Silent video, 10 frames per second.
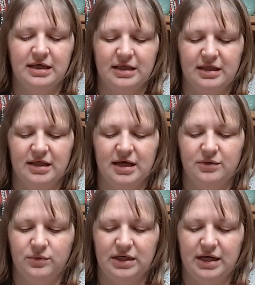
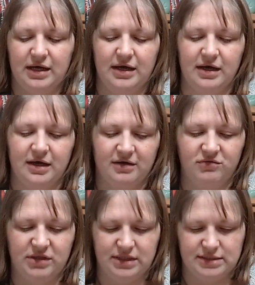Then we
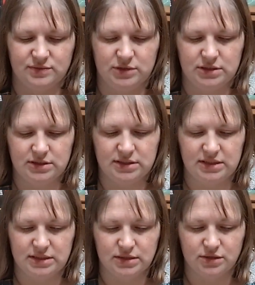have these ones.
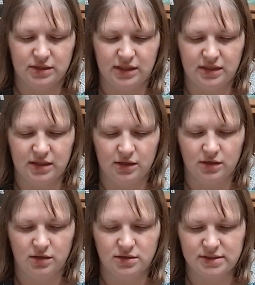These look like they
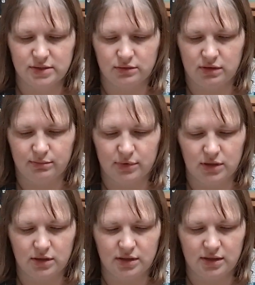are also
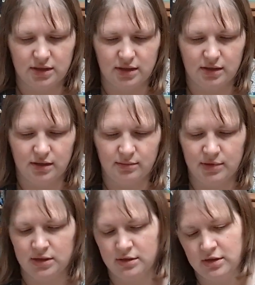numbered. 1s,
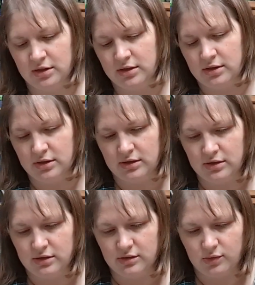
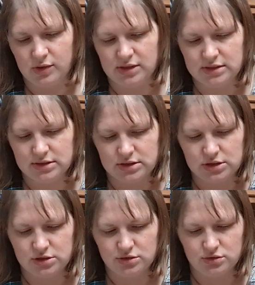
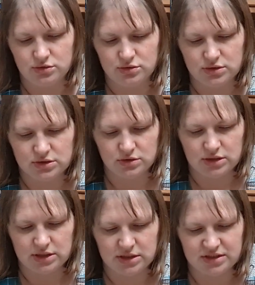2s,
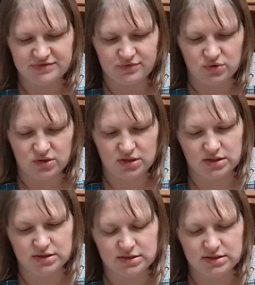3s,
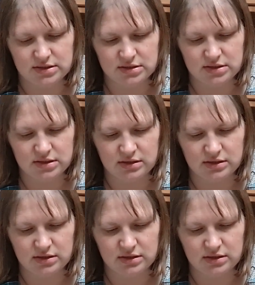4s,